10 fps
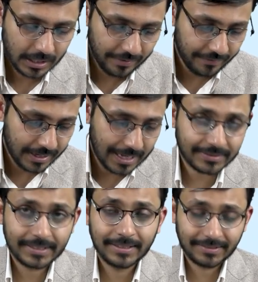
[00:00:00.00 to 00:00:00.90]

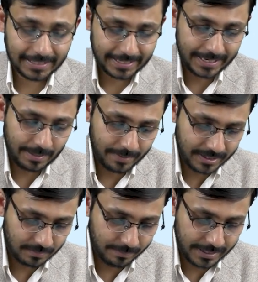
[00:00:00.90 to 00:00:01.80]
Whereas in the second
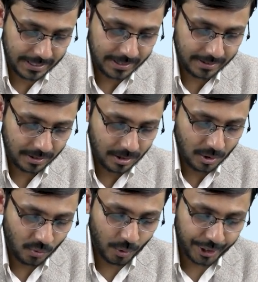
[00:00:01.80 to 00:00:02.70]
image B,
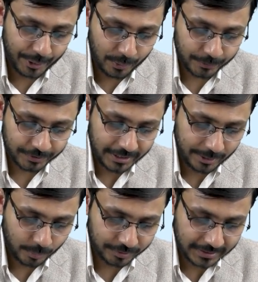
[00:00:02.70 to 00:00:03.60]
what do you see?
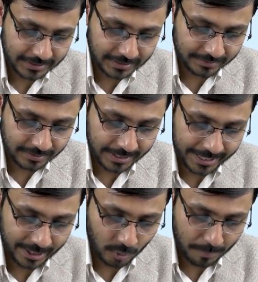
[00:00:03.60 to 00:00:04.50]
You see these
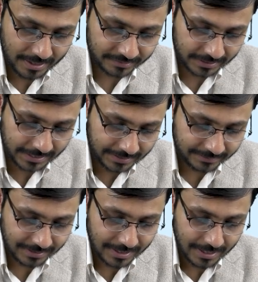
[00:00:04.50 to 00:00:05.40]
radio
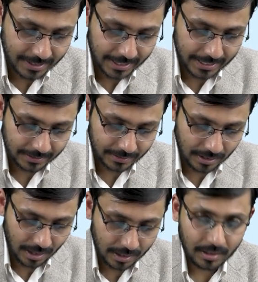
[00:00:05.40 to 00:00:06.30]
opacities in the
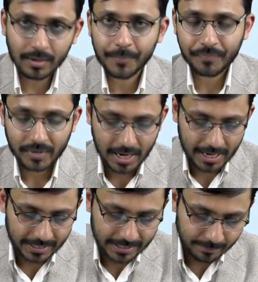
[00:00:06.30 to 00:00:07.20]
lung
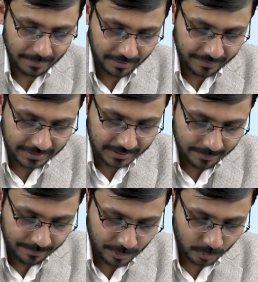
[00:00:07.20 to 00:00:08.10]
and in between
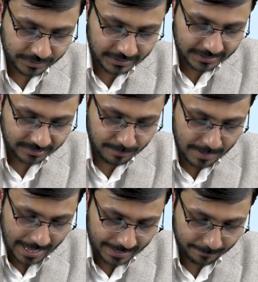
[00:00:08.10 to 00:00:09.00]
them you see these
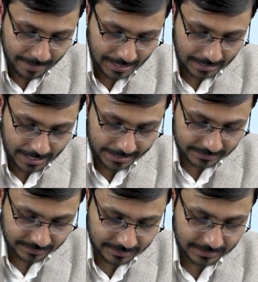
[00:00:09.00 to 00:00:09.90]
black black
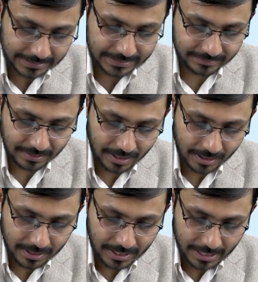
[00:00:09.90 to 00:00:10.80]
lines. These
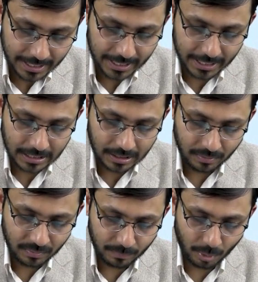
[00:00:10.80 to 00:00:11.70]
are
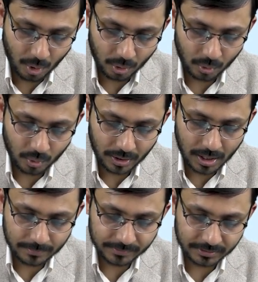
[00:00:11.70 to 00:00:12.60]
air
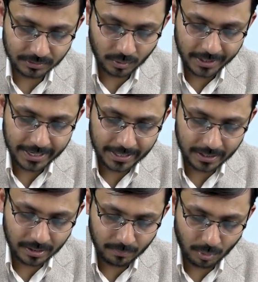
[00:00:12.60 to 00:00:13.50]
bronchograms, okay,
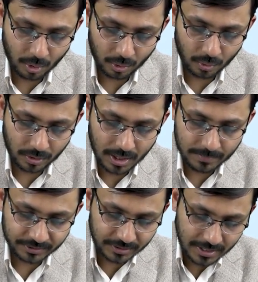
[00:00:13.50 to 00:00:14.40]
air
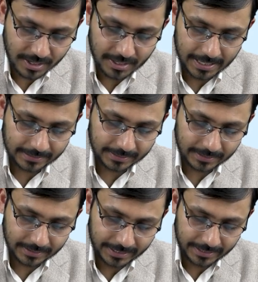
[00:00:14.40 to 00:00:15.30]
bronchograms and
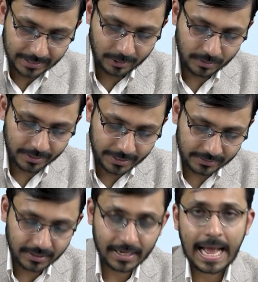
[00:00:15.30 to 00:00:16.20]
they tell you that it
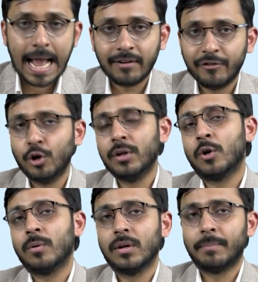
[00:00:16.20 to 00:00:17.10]
is an
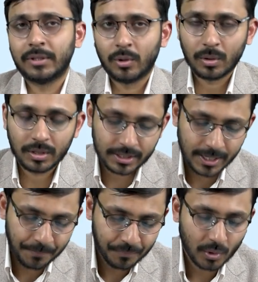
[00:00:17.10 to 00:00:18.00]
alveolar uh,
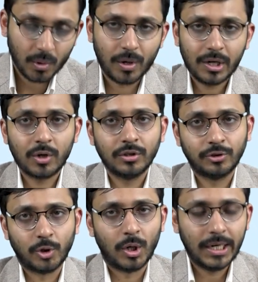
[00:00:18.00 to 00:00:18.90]
pathology or a
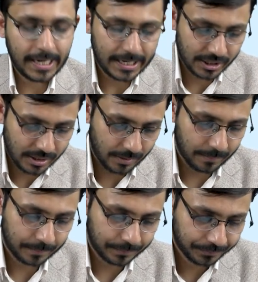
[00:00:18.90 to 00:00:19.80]
consolidation.
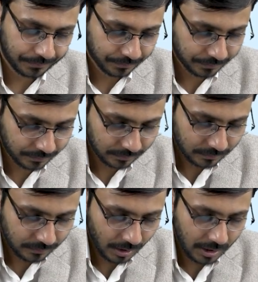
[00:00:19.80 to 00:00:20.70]

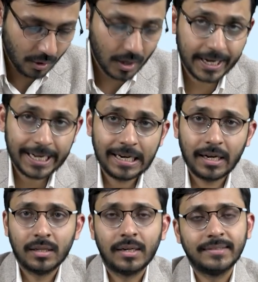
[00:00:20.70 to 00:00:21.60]
Now again
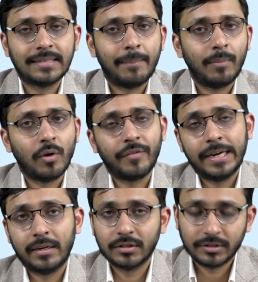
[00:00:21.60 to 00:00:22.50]
another example of
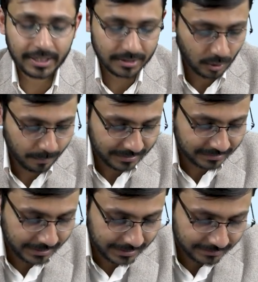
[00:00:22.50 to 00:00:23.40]
interstitial
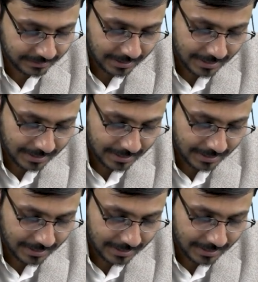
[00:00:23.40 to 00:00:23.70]
opacities,